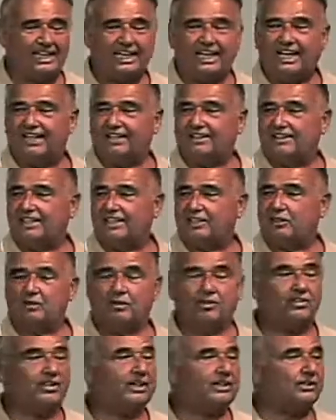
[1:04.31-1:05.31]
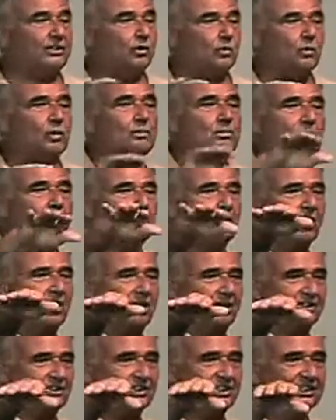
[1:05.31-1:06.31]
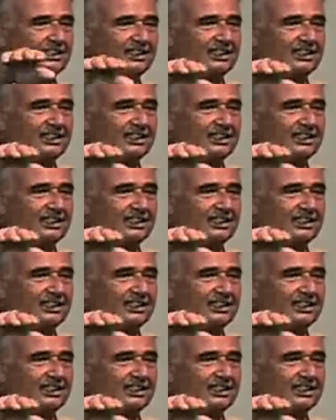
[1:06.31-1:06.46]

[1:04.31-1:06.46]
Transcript: and you'll think they're ripple marks,